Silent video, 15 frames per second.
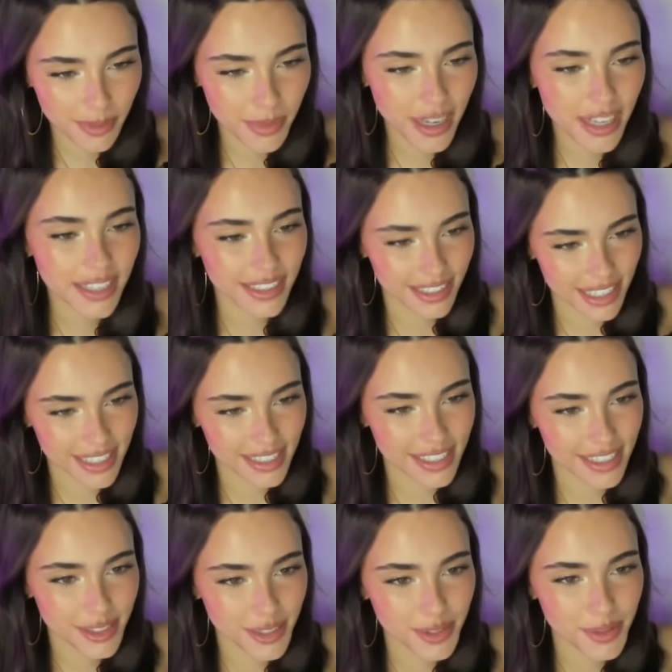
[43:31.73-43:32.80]
But I yes, I
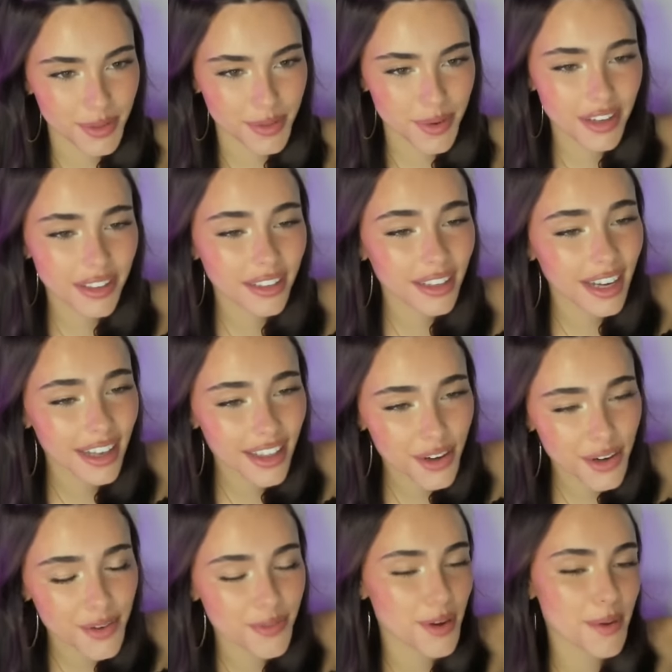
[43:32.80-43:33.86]
do. Where in Long Island are
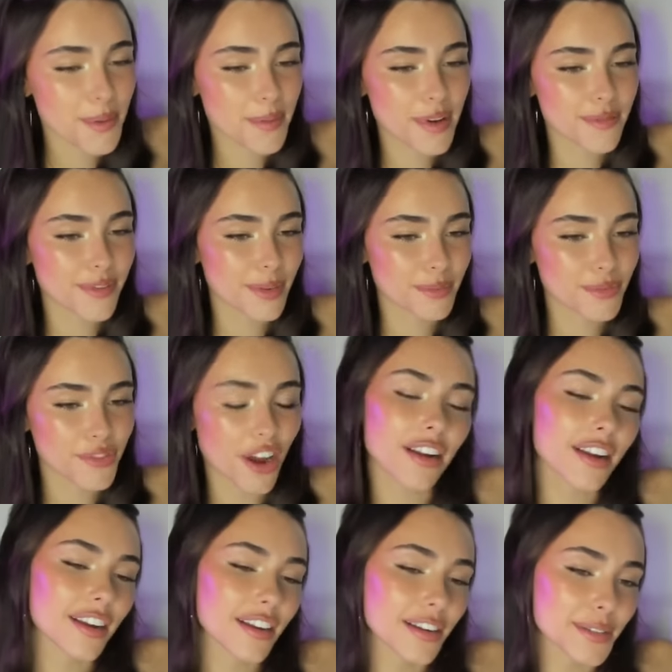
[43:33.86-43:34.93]
you from? I'm from
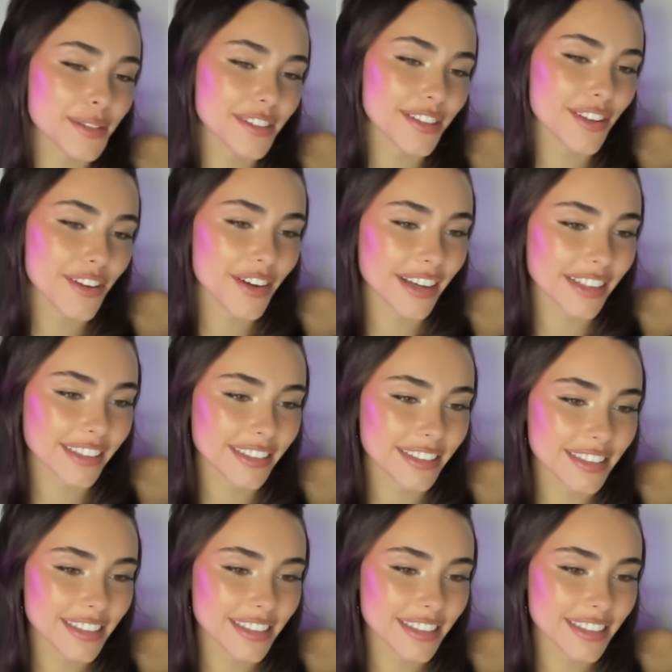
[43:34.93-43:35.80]
Jericho, Long Island.